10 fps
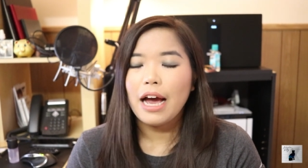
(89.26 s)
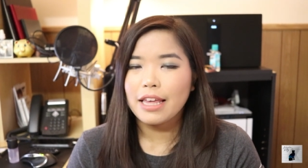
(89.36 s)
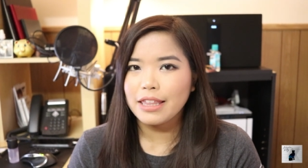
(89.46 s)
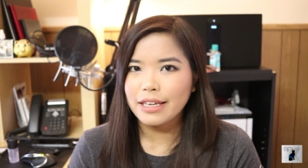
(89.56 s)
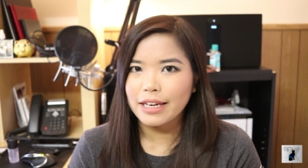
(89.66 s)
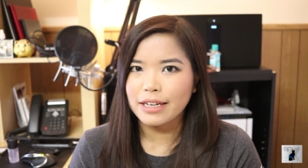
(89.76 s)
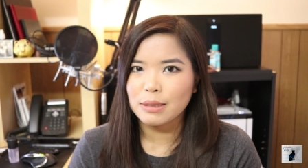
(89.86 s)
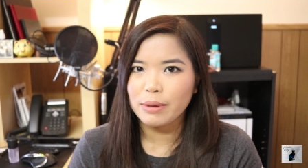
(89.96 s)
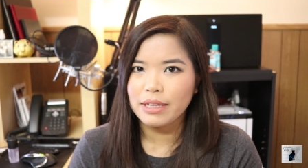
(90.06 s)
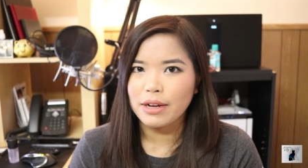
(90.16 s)
I think I
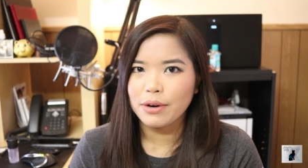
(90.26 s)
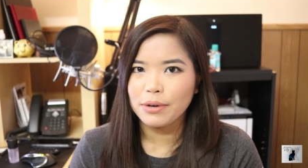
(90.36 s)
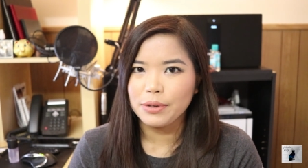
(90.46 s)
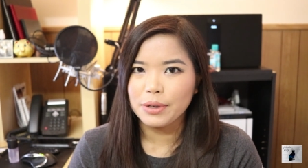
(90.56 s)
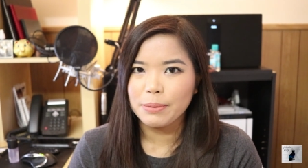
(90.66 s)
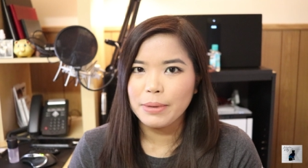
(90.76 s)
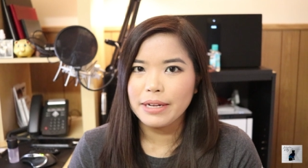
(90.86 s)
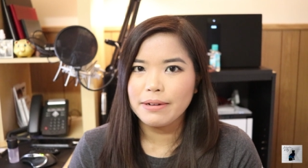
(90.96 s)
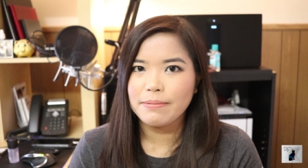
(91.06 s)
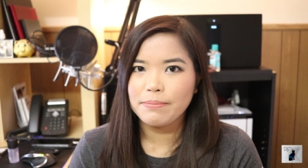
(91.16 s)
explained that earlier,
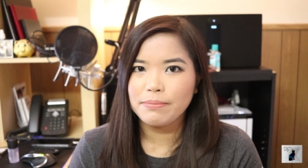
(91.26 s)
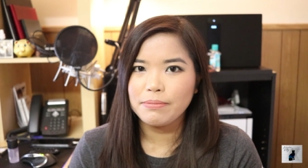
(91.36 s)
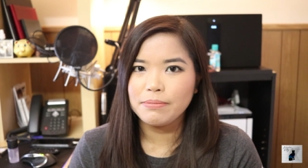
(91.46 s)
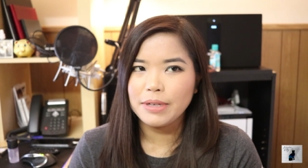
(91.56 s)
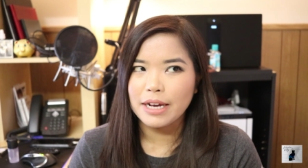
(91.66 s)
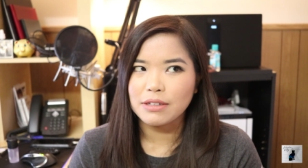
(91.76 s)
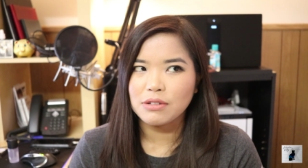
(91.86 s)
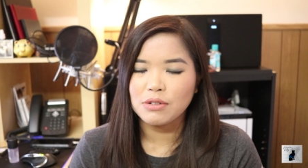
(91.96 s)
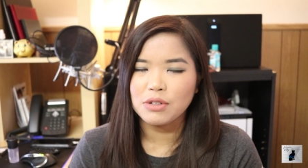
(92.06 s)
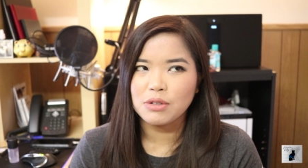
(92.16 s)
but
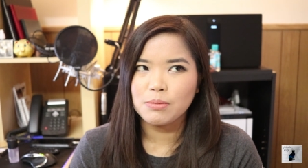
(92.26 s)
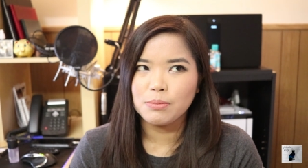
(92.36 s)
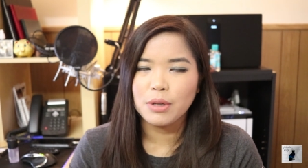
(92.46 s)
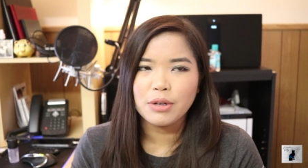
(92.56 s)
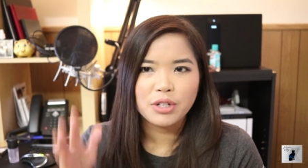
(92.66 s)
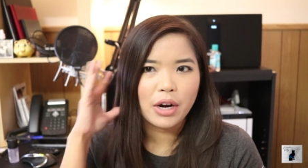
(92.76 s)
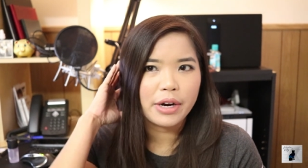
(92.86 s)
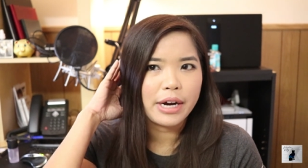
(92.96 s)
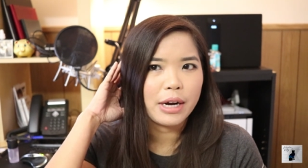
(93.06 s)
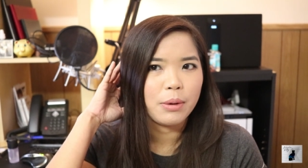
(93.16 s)
yes, you just blow dry
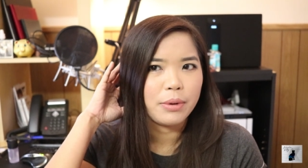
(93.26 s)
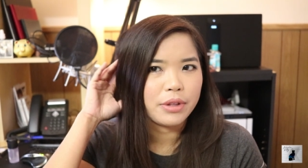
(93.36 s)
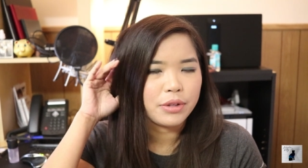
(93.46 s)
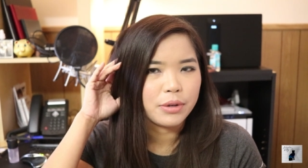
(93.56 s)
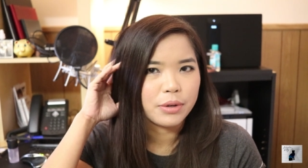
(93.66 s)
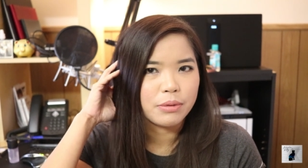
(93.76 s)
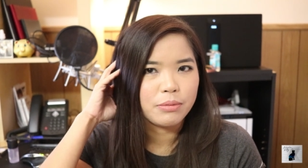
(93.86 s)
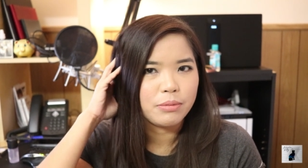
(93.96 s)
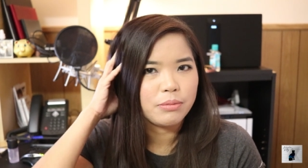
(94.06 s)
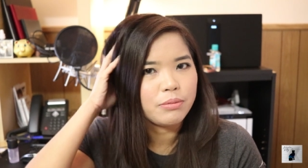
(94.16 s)
your hair with
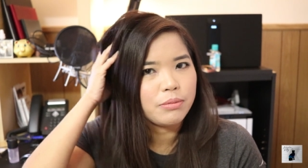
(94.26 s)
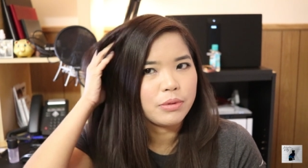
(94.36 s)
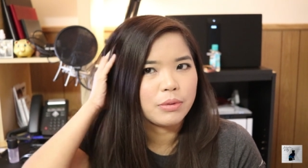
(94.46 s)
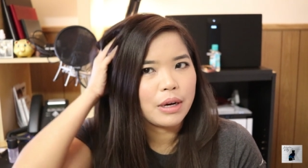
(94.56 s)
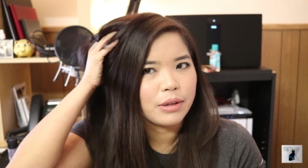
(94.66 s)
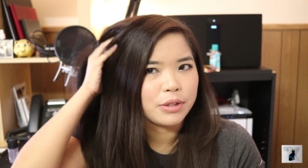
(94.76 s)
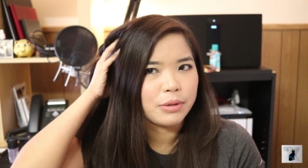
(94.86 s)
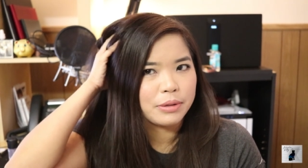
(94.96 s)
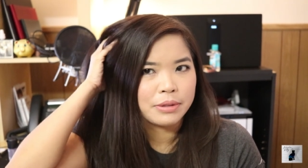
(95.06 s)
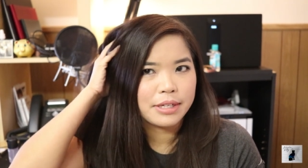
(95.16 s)
your, while
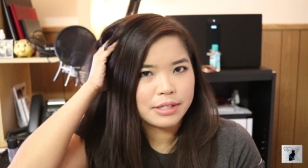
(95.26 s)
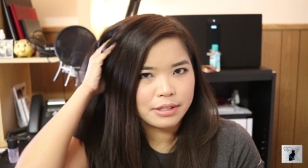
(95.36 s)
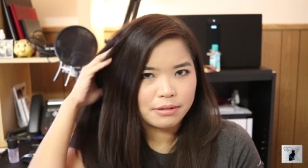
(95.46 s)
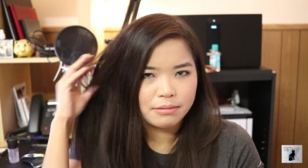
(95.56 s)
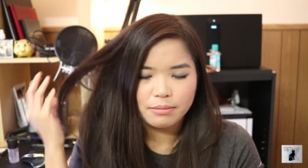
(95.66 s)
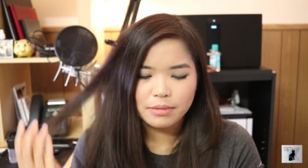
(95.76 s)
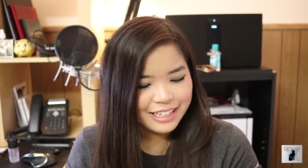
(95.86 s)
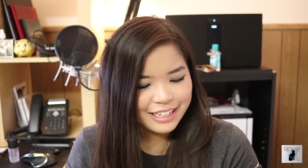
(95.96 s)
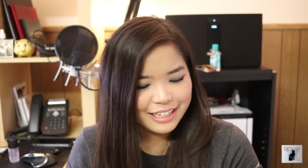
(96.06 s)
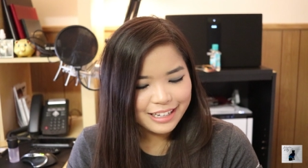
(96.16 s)
doing this.
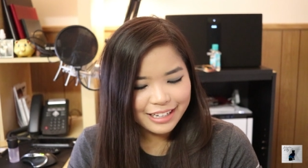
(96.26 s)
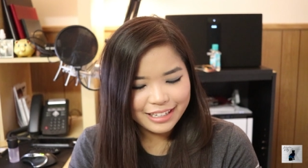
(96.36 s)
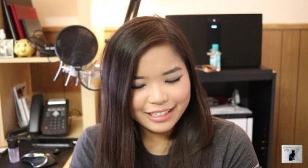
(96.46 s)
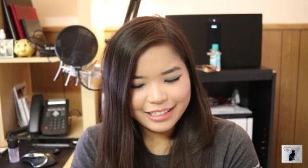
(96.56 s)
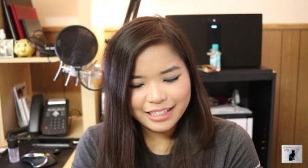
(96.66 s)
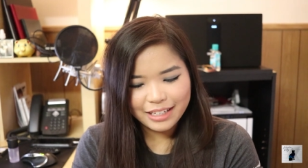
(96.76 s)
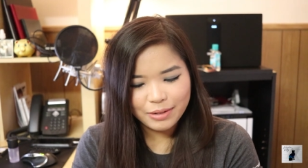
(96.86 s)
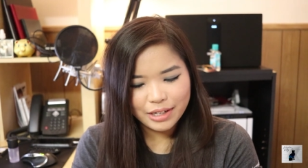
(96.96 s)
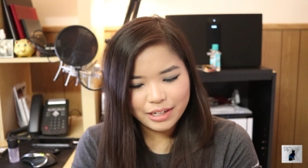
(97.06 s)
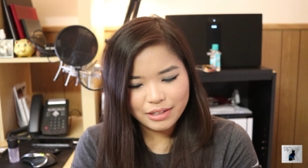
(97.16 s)
Uh, let's see
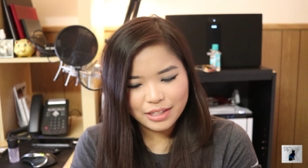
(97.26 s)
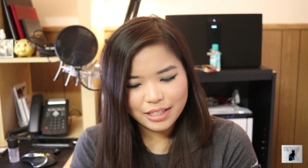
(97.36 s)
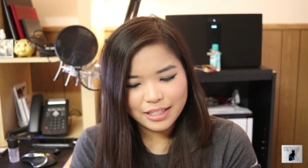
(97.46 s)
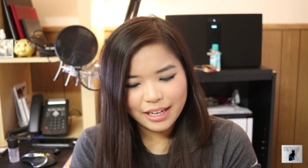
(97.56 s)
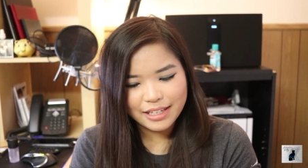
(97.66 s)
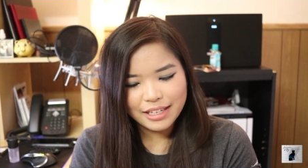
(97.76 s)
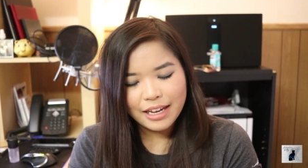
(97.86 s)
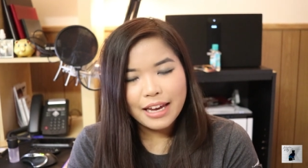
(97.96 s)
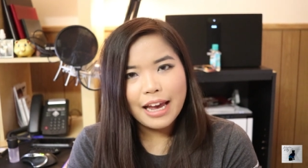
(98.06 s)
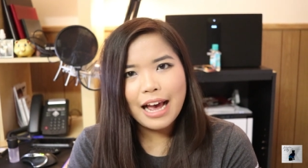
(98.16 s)
what else it says.
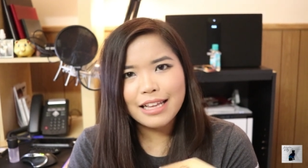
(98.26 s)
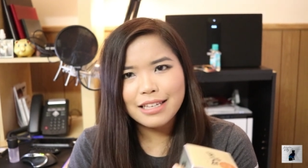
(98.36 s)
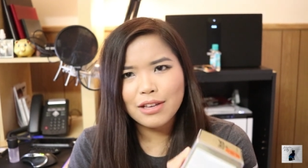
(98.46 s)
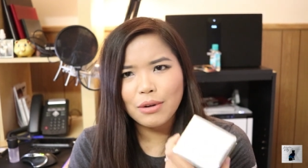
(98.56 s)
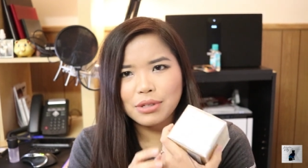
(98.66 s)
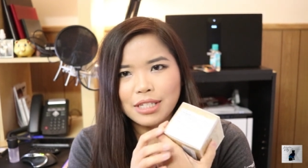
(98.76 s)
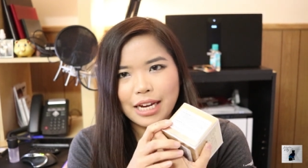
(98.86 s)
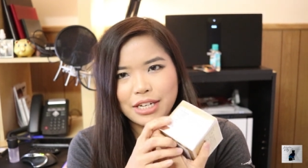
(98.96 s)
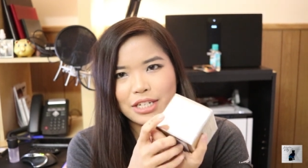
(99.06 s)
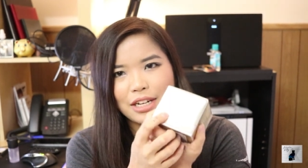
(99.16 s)
It has this whole
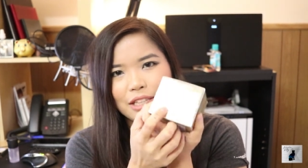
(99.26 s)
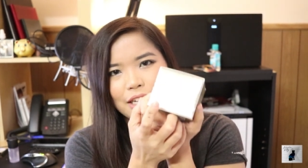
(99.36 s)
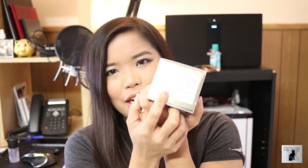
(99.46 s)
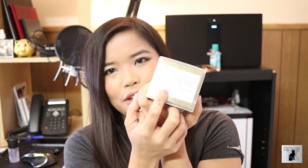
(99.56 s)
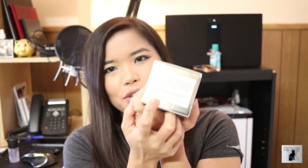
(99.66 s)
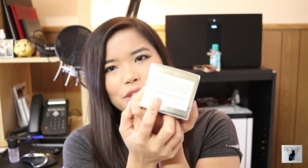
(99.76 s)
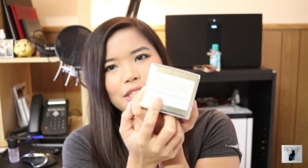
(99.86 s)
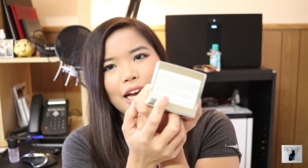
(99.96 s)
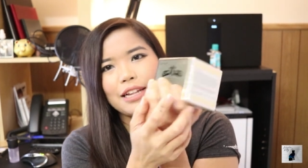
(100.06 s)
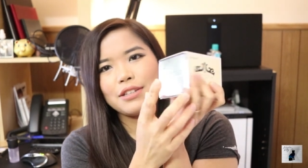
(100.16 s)
section on the other
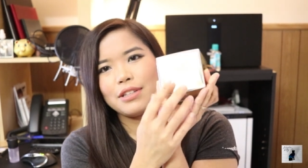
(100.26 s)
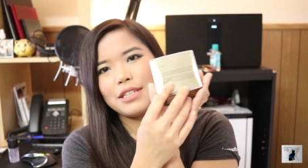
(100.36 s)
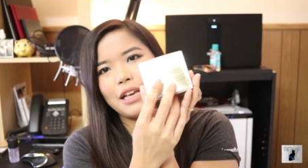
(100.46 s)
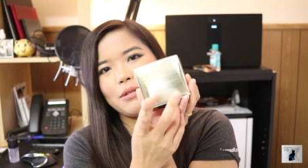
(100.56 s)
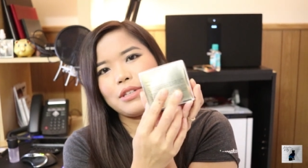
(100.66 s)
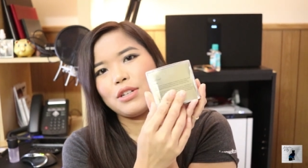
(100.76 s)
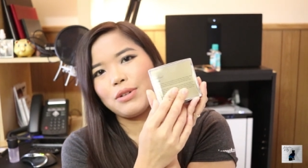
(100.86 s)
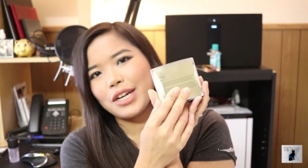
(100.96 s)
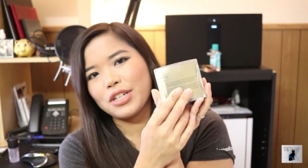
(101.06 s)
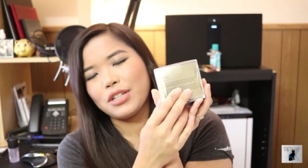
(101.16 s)
side. So this side was the
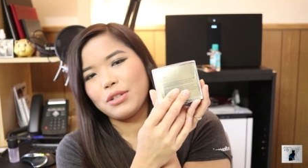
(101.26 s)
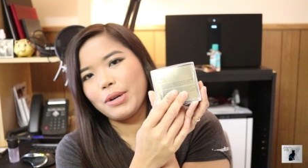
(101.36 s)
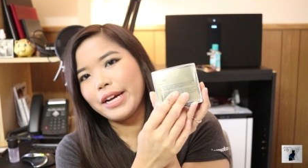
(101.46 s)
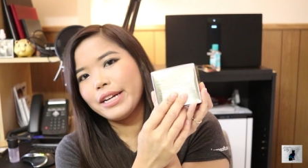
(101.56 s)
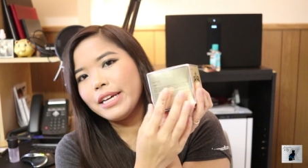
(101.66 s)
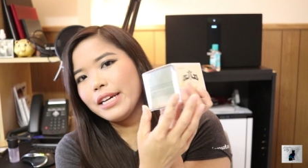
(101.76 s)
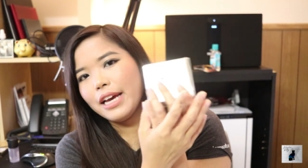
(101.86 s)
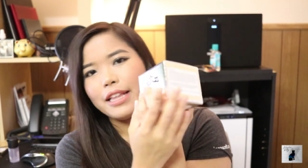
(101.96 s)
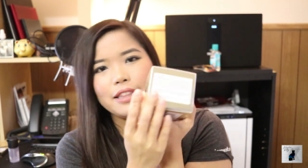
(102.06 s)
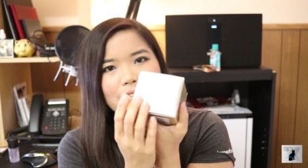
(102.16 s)
directions, right?
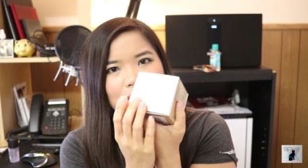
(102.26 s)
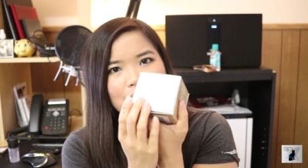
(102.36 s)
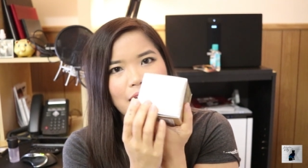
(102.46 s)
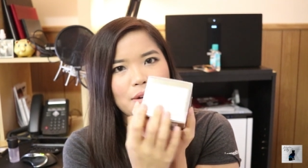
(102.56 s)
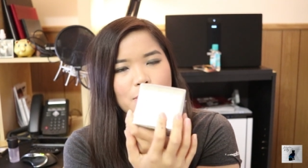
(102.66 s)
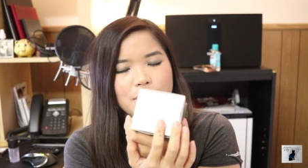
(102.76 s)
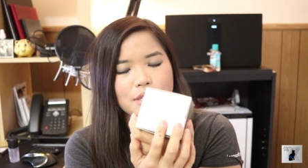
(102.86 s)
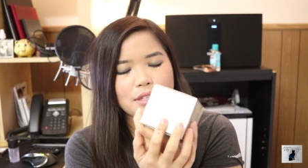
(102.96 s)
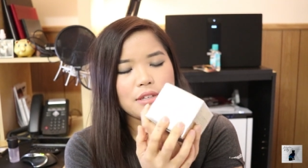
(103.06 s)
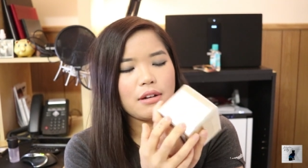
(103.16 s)
And this side
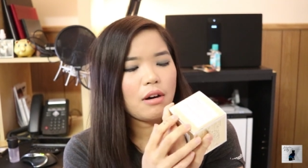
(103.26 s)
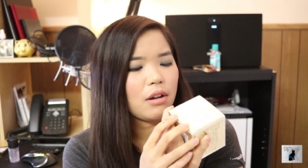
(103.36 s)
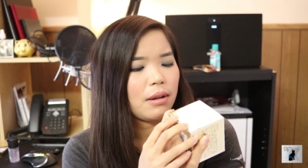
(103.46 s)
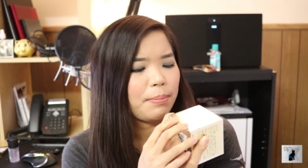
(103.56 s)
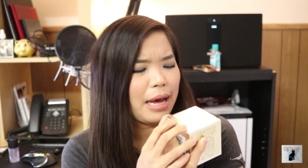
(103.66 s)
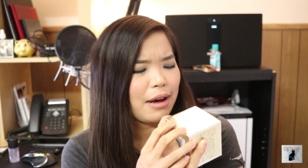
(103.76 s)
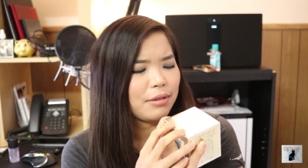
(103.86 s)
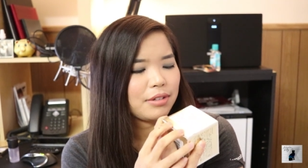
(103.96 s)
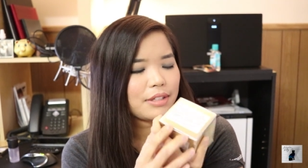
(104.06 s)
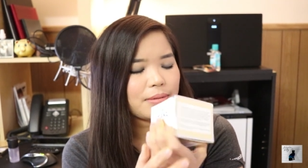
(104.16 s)
was all
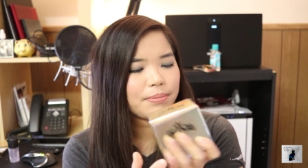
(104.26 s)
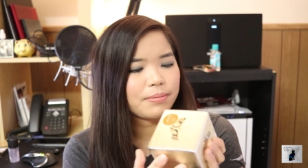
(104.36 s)
about